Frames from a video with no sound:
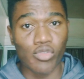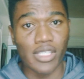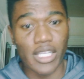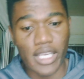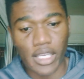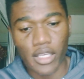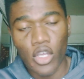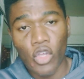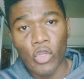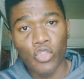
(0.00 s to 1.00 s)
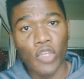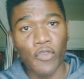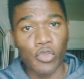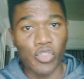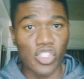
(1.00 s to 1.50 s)
the link. So if
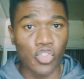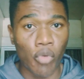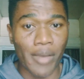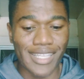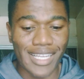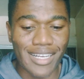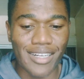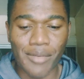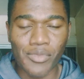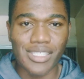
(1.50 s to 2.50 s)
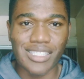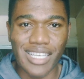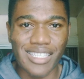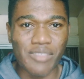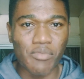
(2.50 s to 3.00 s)
you want to still join my Telegram,
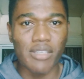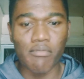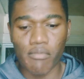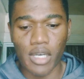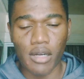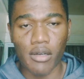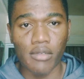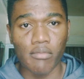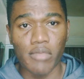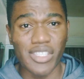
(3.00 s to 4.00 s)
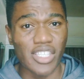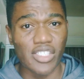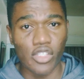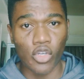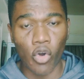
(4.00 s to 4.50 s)
send me a message
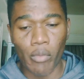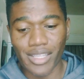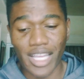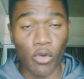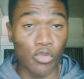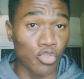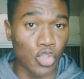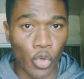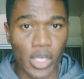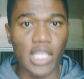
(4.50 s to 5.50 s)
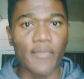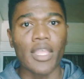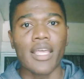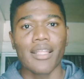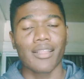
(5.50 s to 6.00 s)
in the comment that you want to join.
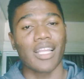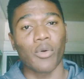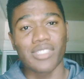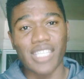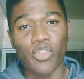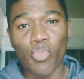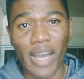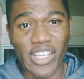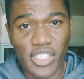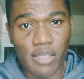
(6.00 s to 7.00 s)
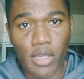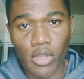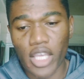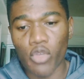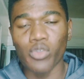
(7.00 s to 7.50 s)
Then I will send you my Gmail.
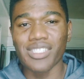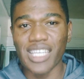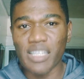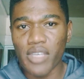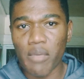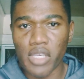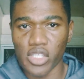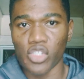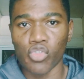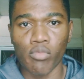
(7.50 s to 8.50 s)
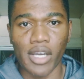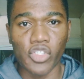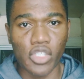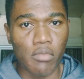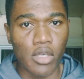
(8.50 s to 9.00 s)
Then you will send me a message to my
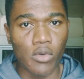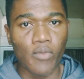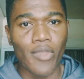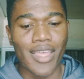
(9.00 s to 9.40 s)
Gmail.